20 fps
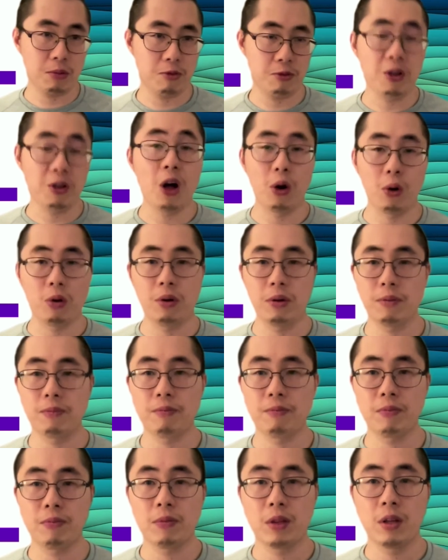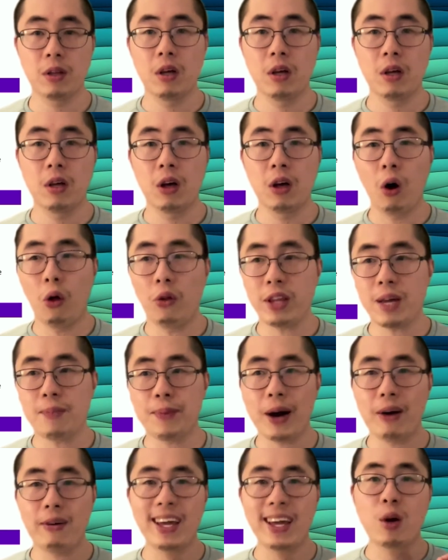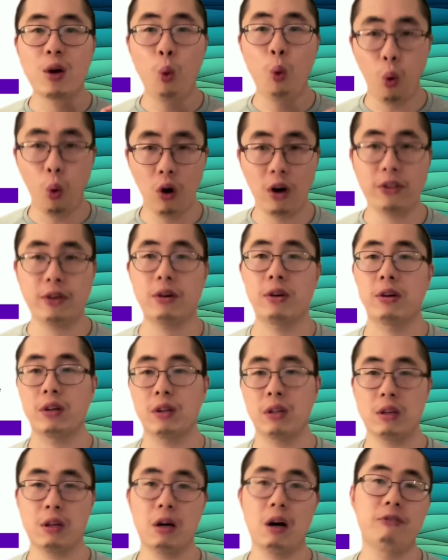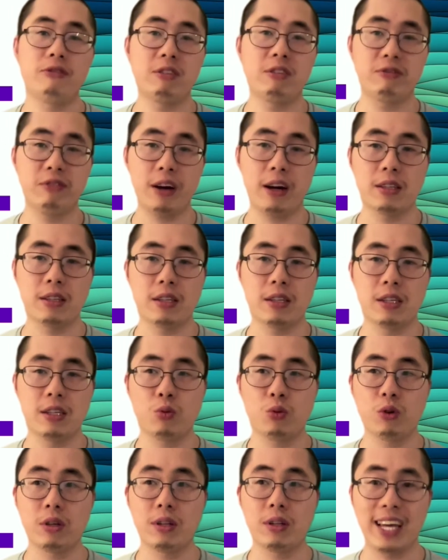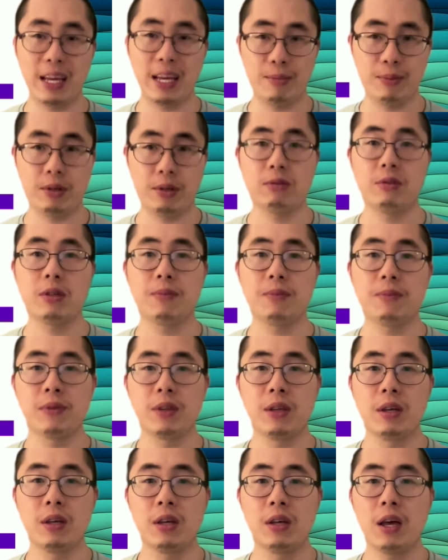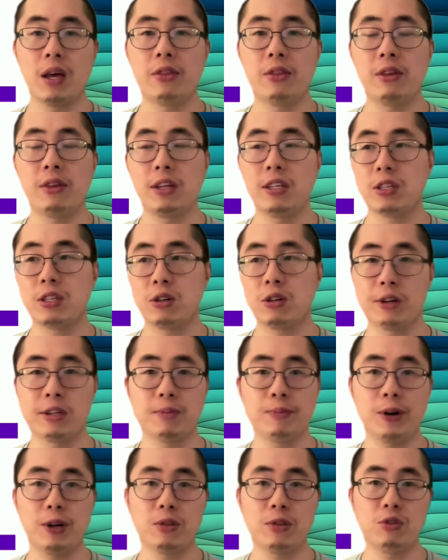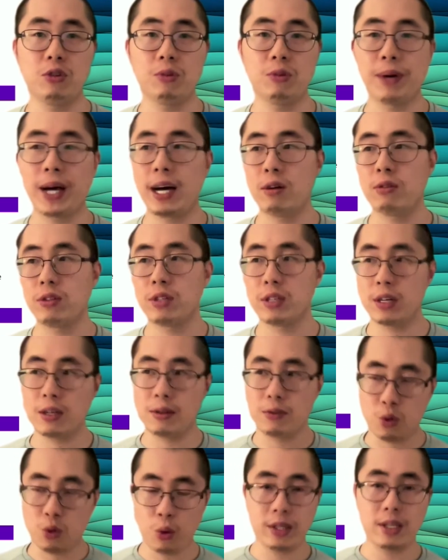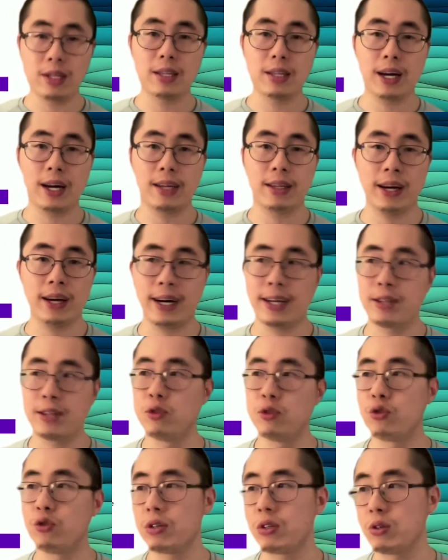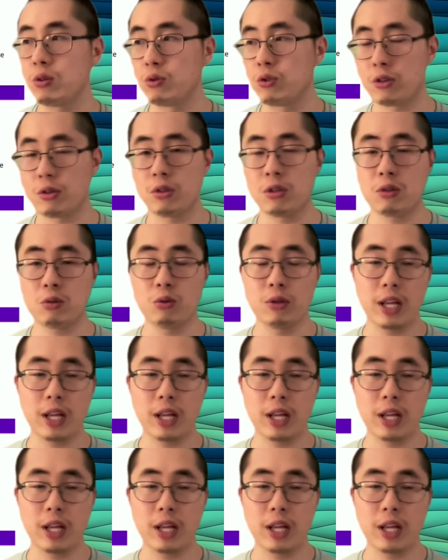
flow. Only about a quarter of the devices were labeled, and these correspond to about 2,900 users who